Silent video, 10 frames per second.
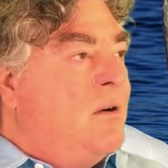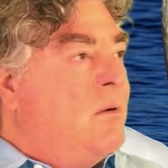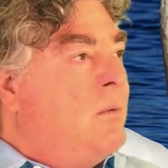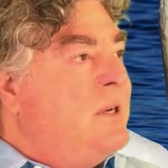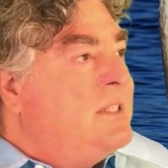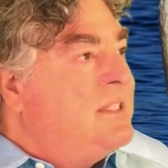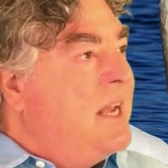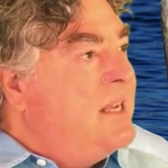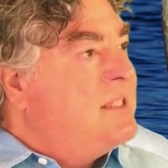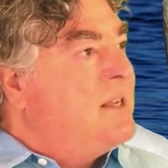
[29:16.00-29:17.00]
where we
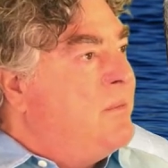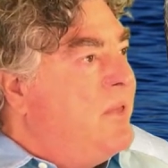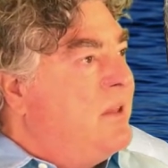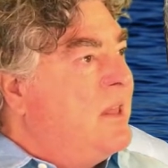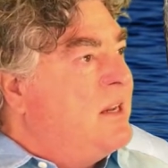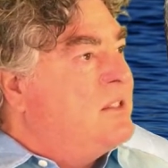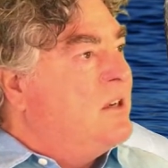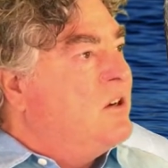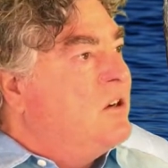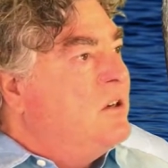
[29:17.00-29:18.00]
say something that
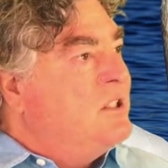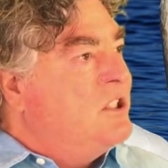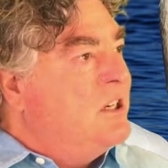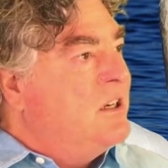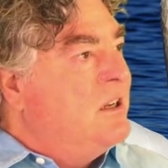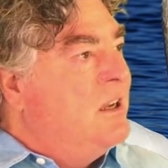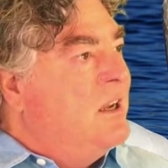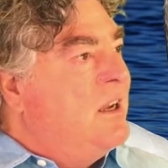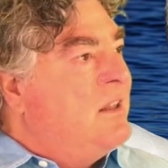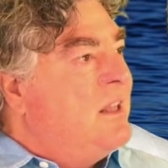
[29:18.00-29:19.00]
is encouraging,
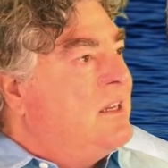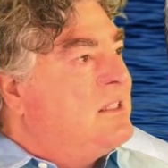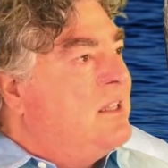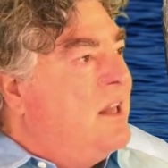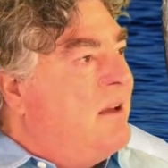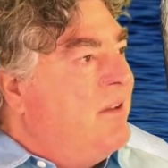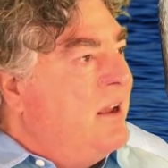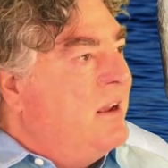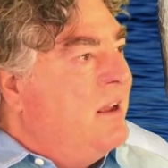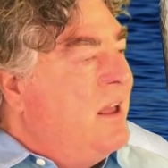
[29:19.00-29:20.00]
that is
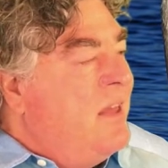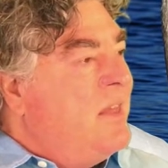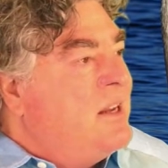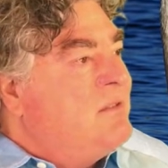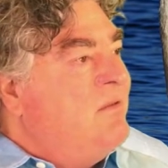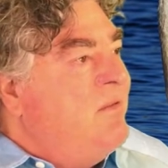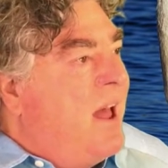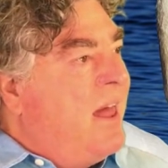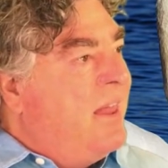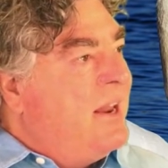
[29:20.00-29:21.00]
loving, that is
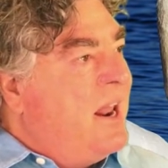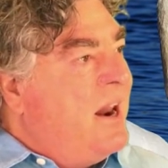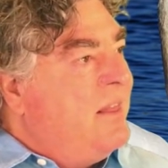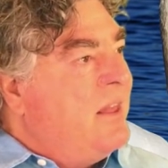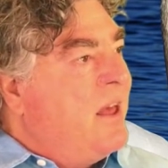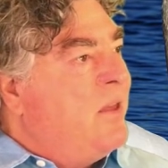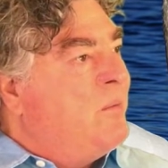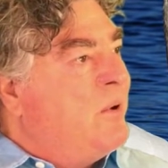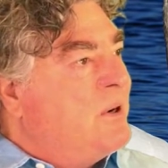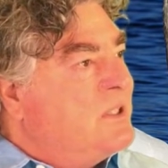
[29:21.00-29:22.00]
validating the
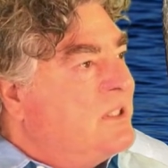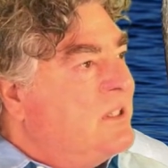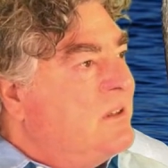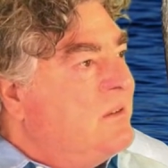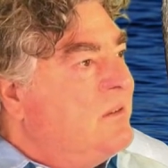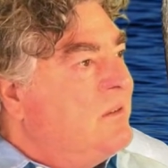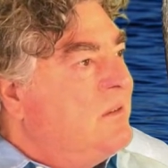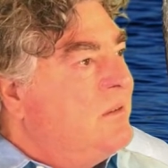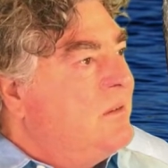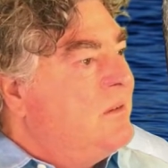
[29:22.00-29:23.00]
other person.
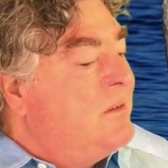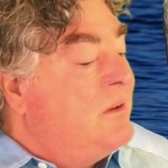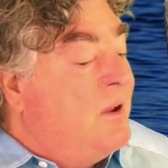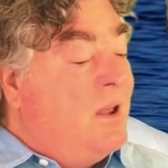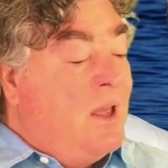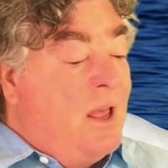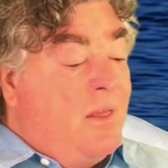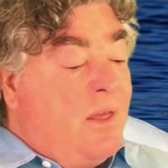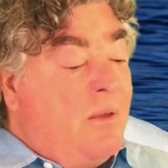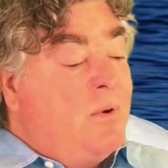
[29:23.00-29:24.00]

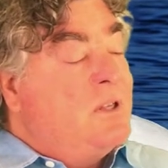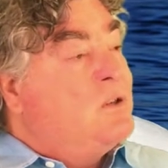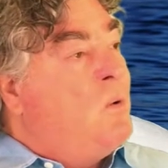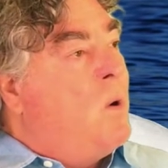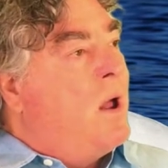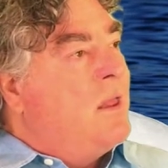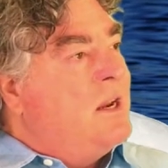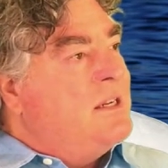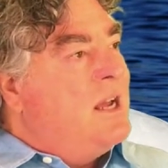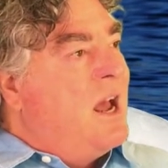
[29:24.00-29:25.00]
The other one is
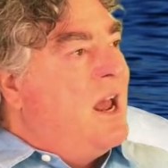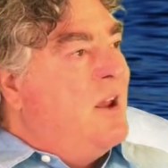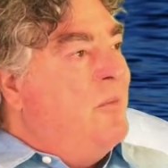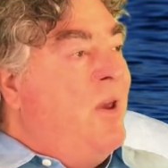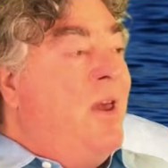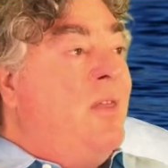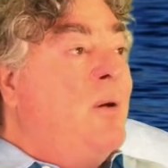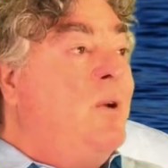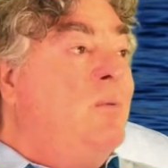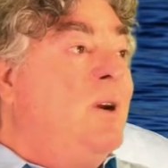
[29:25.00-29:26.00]
quality time,
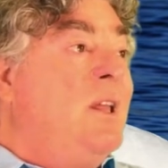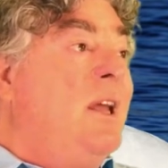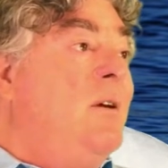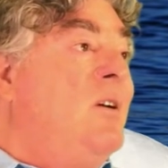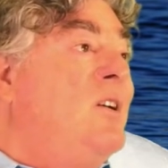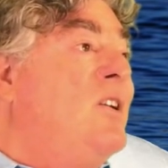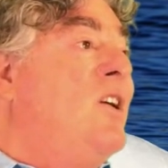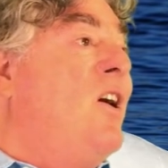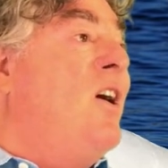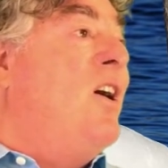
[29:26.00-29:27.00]
that we really
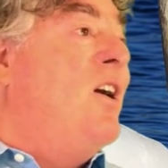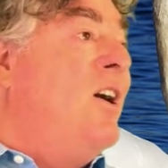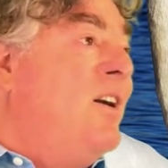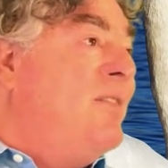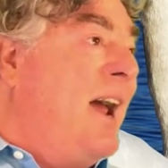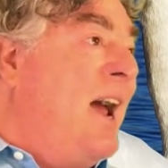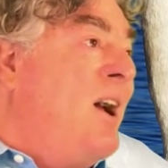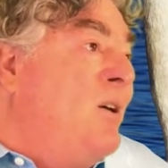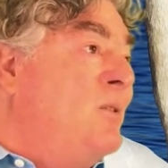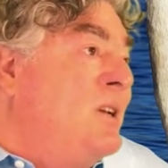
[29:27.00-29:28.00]
carve
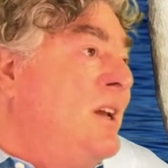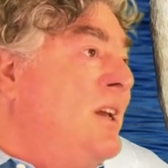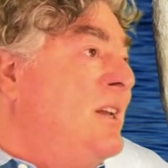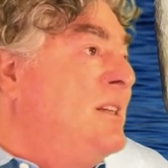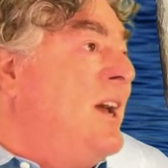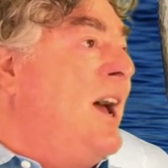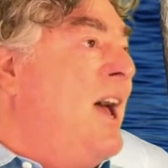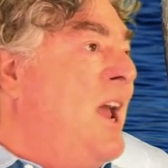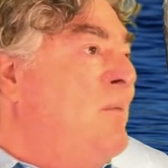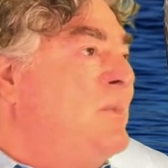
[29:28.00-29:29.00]
out
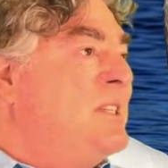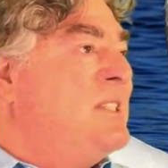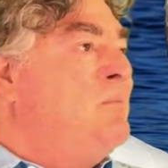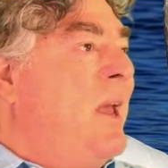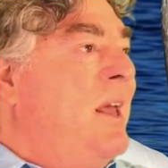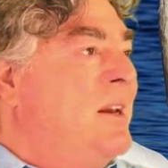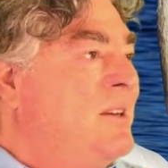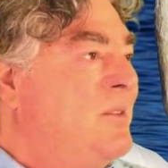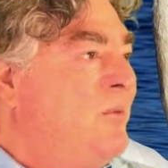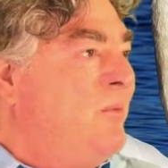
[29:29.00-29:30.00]
time to spend,